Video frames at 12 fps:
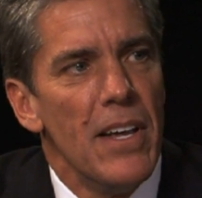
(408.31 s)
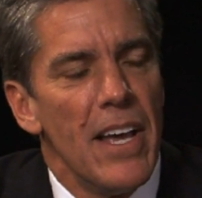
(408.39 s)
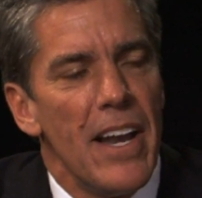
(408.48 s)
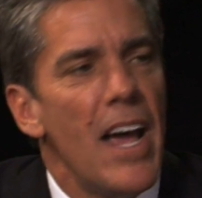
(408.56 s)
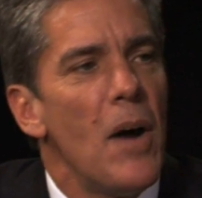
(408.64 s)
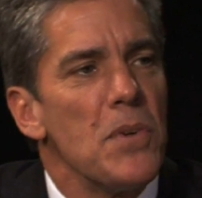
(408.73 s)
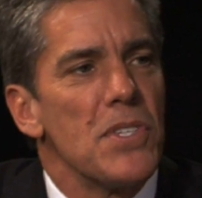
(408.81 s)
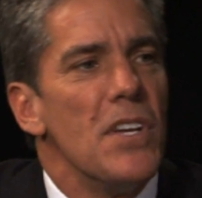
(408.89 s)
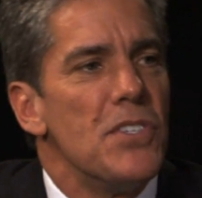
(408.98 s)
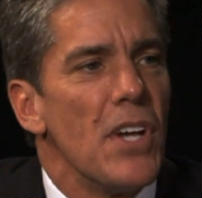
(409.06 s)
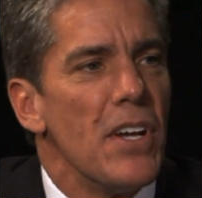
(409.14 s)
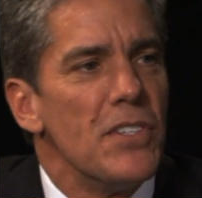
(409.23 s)
And how is
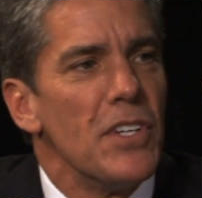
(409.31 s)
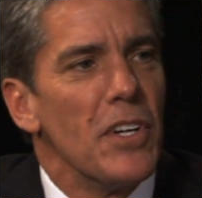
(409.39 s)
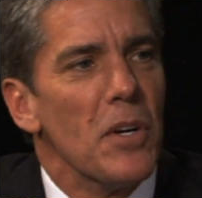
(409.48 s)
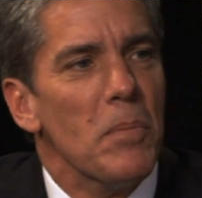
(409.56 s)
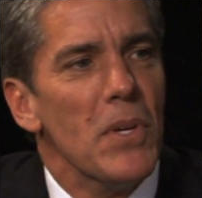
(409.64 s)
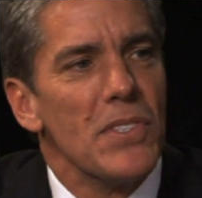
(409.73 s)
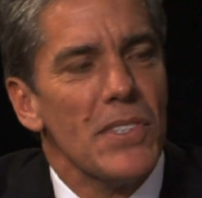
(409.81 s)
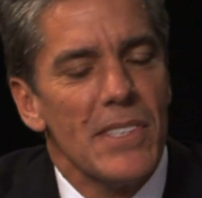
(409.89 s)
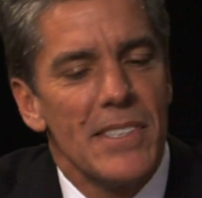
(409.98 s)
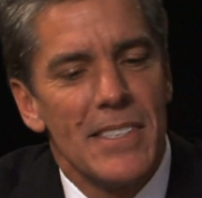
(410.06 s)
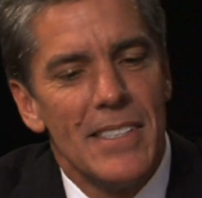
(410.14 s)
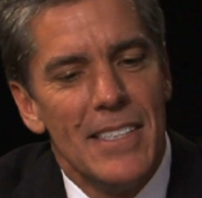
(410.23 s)
that changing your
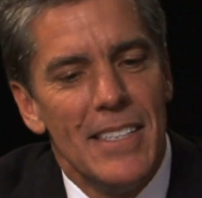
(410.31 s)
business?